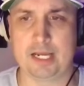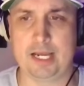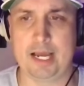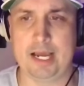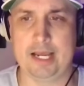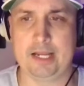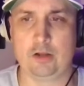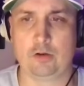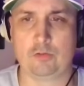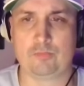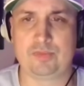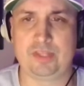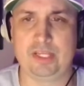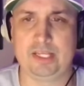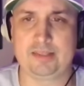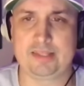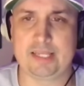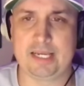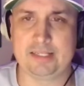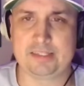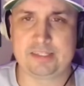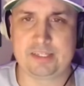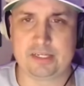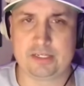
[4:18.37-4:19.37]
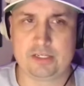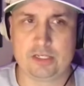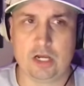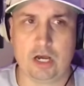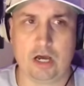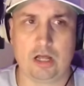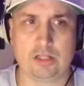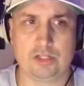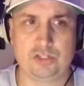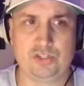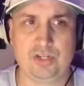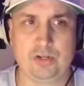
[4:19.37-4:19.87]
I don't think that's
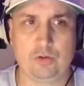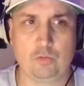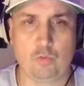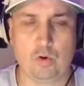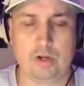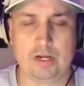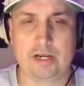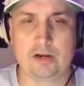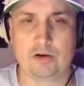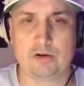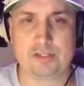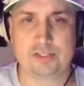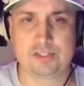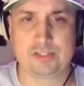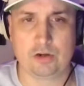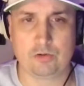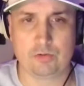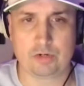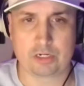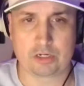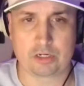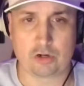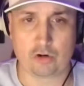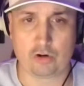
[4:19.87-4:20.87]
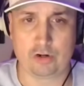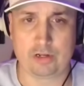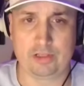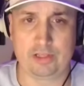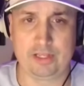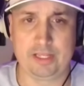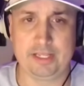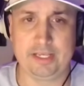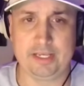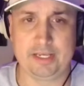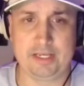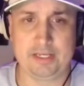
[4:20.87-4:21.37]
acknowledging what Arizona
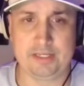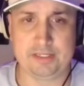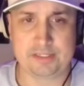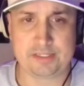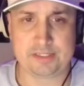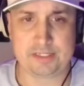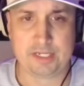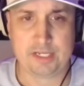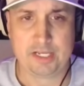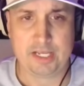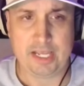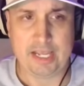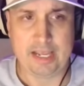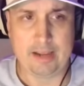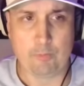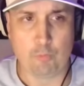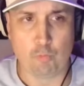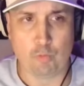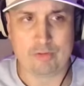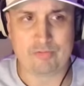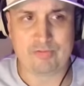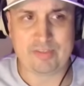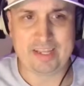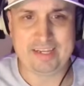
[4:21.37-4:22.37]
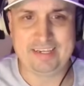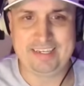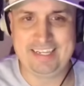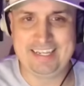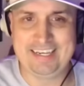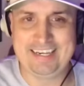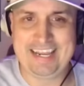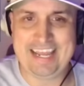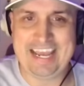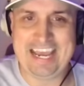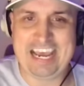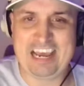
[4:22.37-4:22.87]
currently is and what they
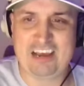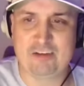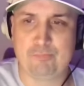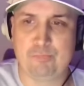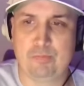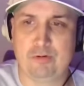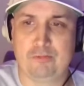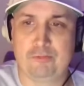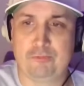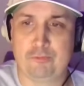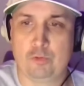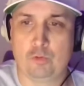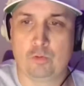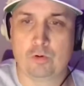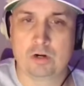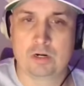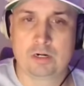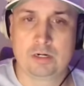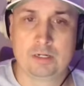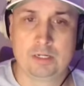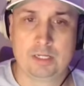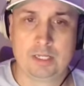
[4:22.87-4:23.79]
didn't have before.